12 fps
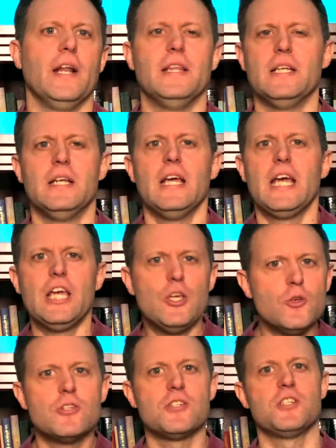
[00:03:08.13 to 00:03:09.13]
And then he
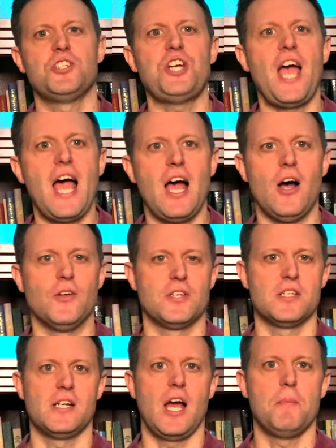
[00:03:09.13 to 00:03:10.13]
uses a child
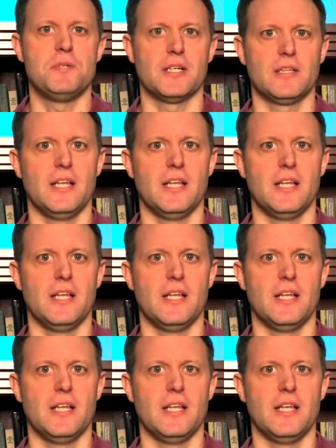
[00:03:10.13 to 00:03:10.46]
as an object